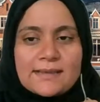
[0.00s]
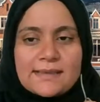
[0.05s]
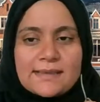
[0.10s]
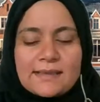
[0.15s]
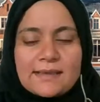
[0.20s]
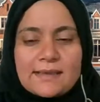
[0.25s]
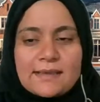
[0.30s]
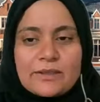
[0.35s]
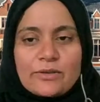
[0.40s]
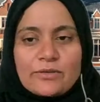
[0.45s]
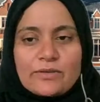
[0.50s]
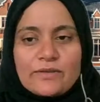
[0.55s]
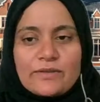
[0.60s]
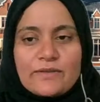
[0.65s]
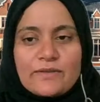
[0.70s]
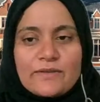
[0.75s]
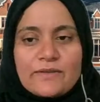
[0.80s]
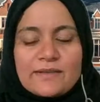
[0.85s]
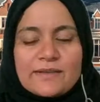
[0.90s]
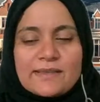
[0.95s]
slide or the
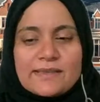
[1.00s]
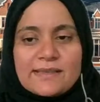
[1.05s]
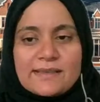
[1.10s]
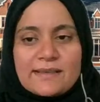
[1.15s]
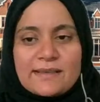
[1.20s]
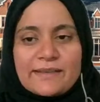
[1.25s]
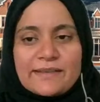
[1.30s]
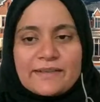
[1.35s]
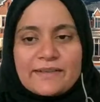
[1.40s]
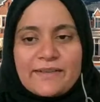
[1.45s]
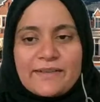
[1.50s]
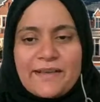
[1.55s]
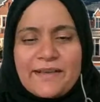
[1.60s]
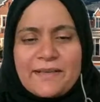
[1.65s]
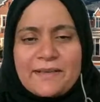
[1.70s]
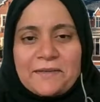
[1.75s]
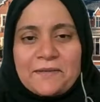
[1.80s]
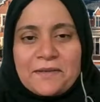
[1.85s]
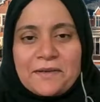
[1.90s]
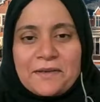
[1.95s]
third slide, I
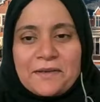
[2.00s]
think.